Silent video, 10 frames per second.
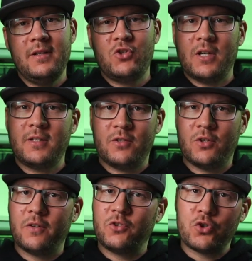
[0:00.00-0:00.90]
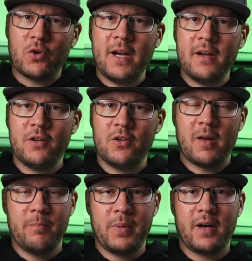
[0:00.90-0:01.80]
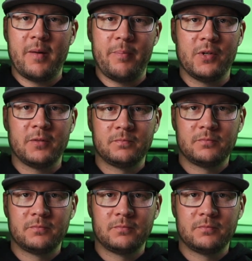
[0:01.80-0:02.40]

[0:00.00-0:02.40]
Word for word: is just a sort of trend you can pick up on.